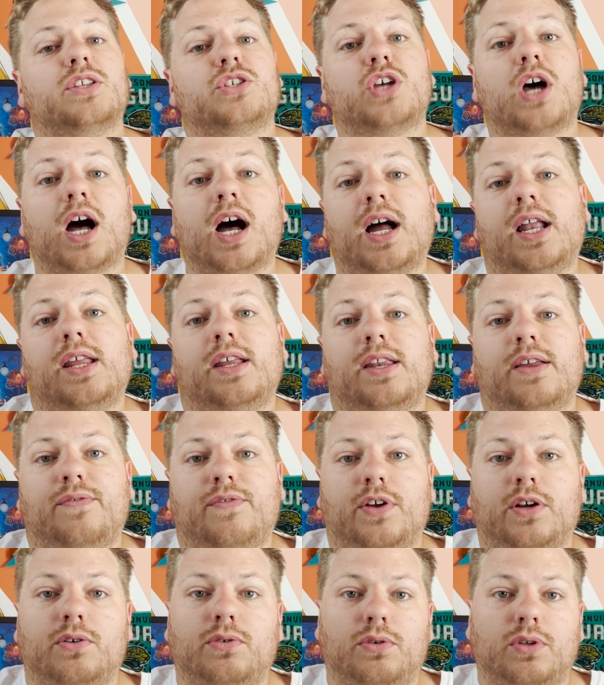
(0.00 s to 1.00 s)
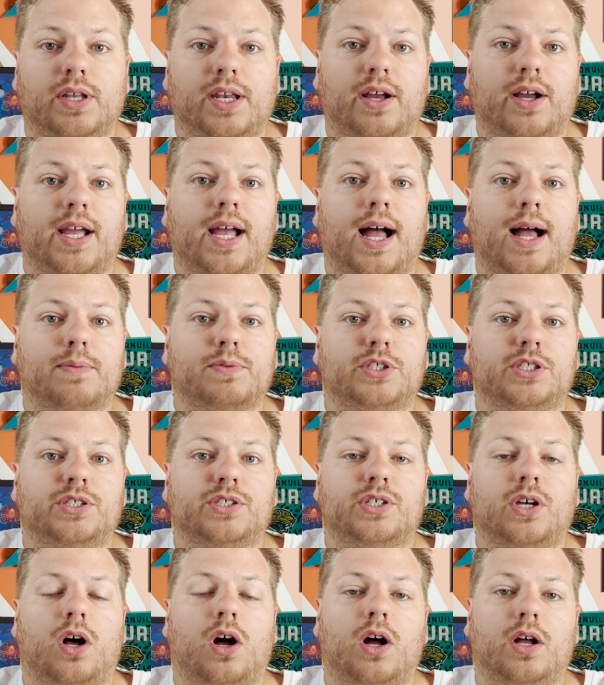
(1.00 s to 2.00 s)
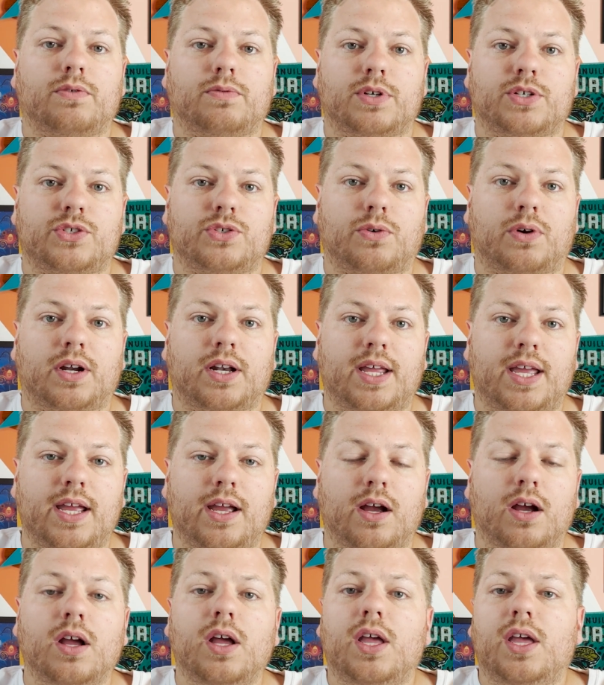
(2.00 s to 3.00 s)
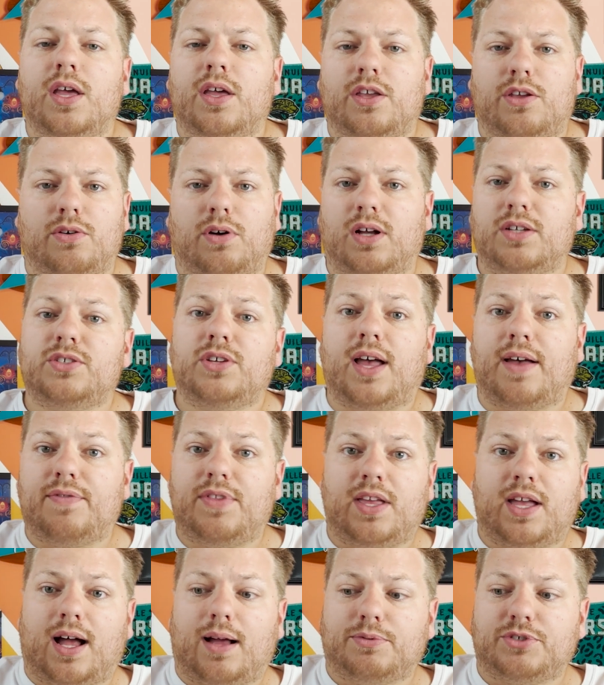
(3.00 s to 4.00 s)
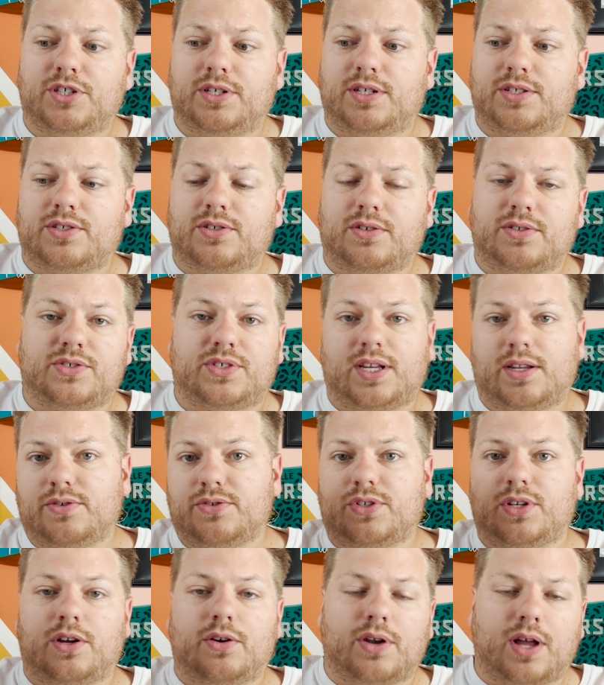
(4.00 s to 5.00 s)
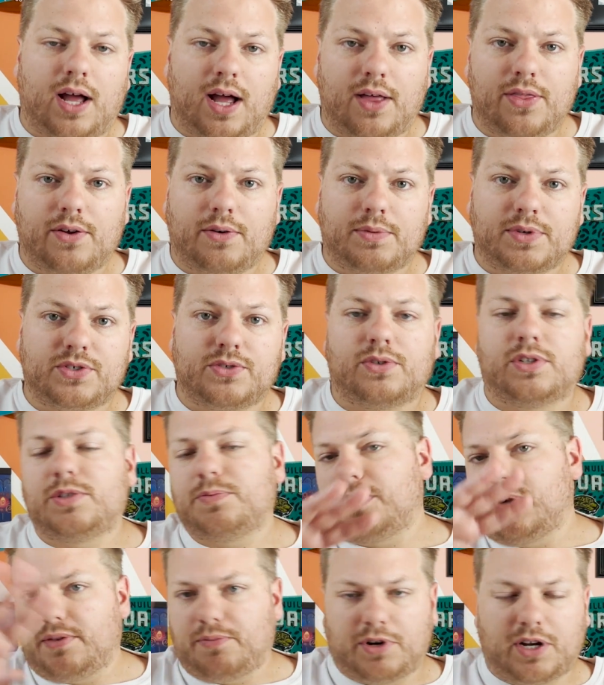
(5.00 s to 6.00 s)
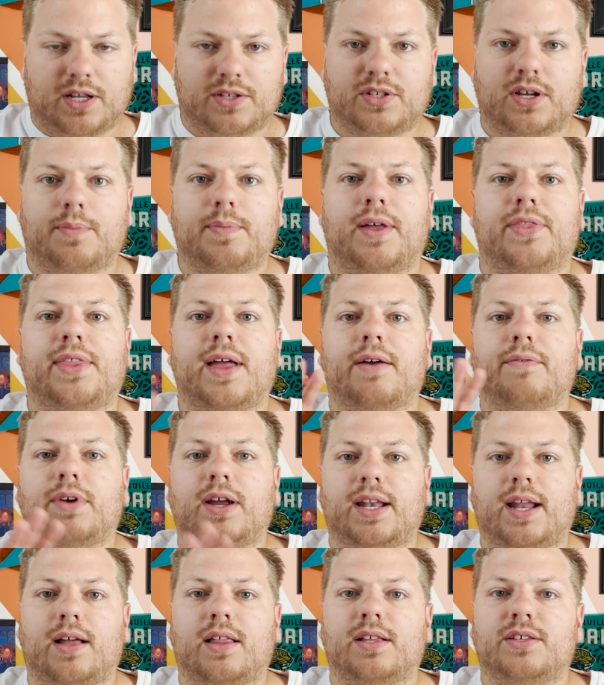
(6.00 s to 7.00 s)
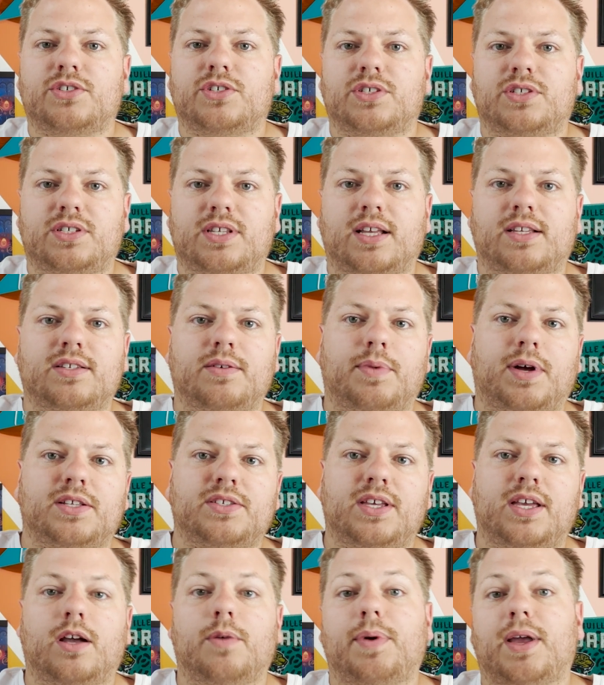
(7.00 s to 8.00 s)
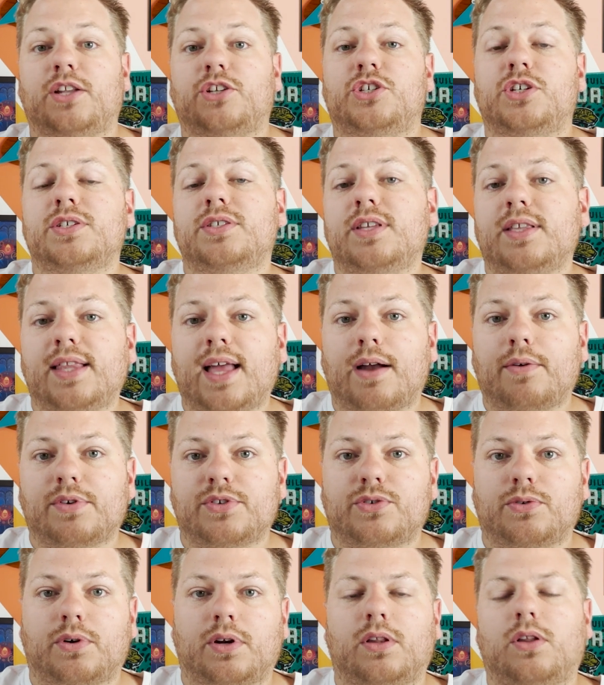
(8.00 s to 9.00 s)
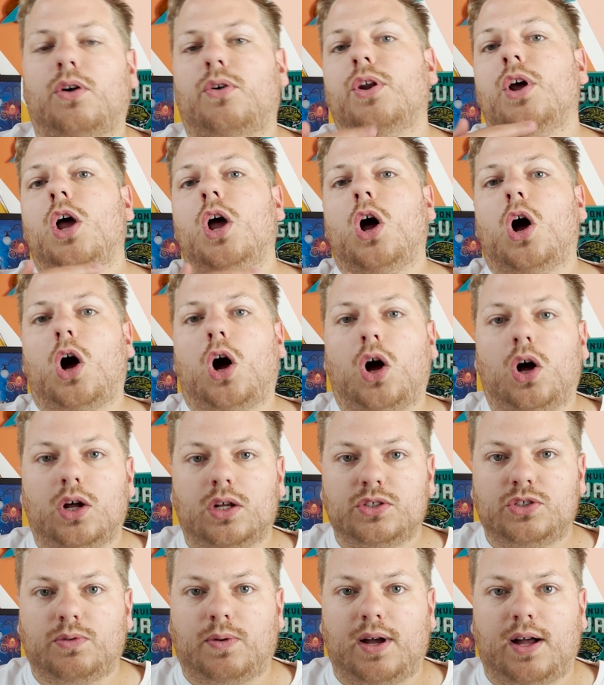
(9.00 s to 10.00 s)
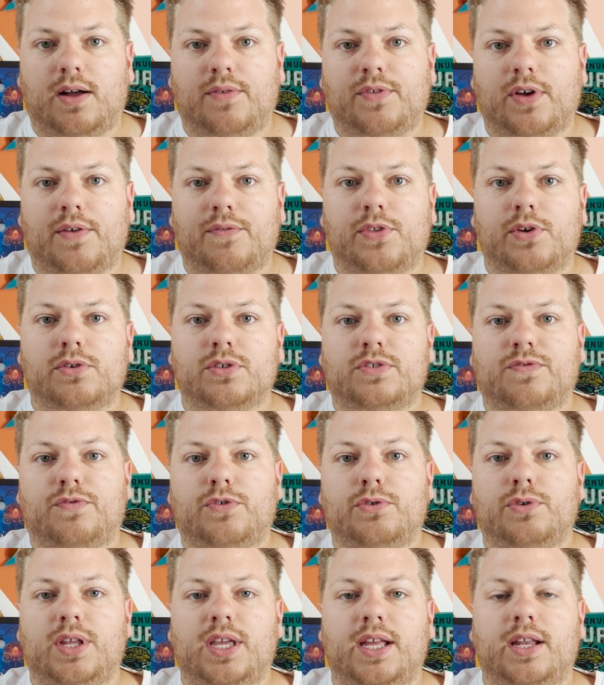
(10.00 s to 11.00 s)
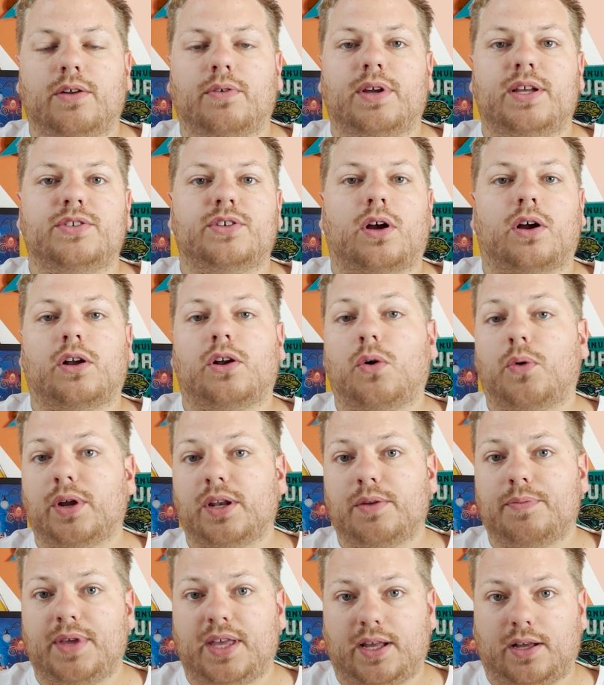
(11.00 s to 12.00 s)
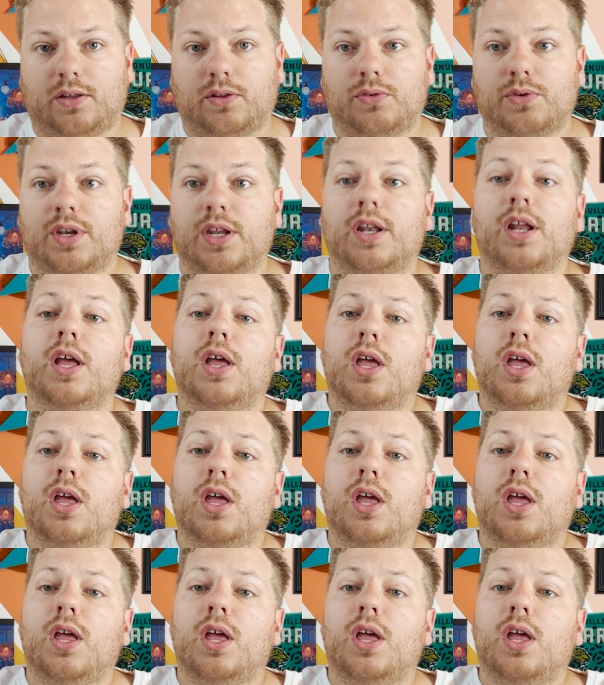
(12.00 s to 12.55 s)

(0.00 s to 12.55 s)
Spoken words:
ton of different culinary options on resort here. You also have the option at certain Sandals to go to other resorts, but we're not talking about that right now. Let's just stick to Montego Bay. Just at that resort alone, all 12 of those food eateries are going to be included